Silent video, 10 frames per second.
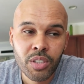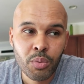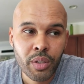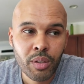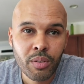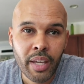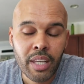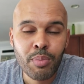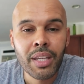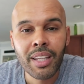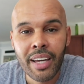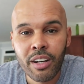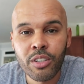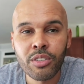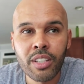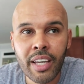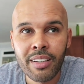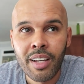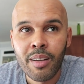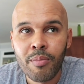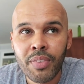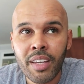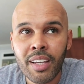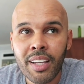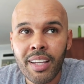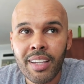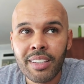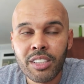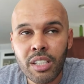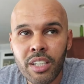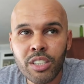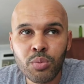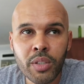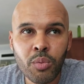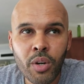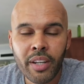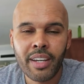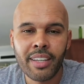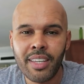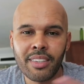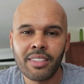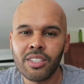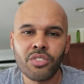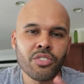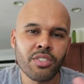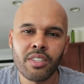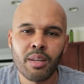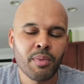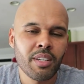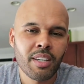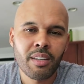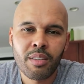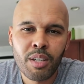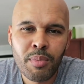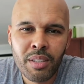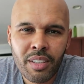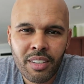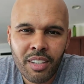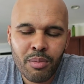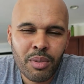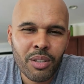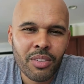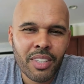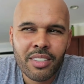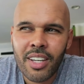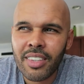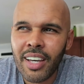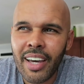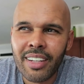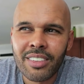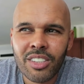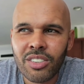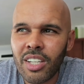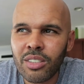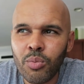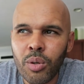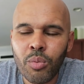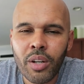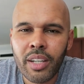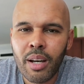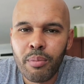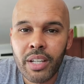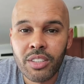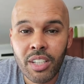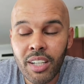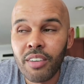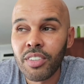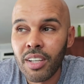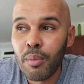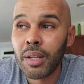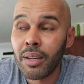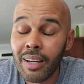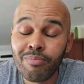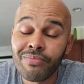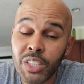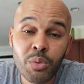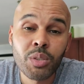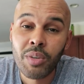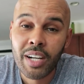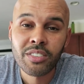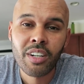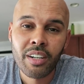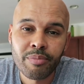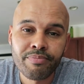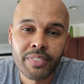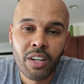So we ADP let her let she it just wasn't working out. I think the distance and the commute, commu the commute and things like that, and just things weren't working out. But she left the company. I, she was a rock star.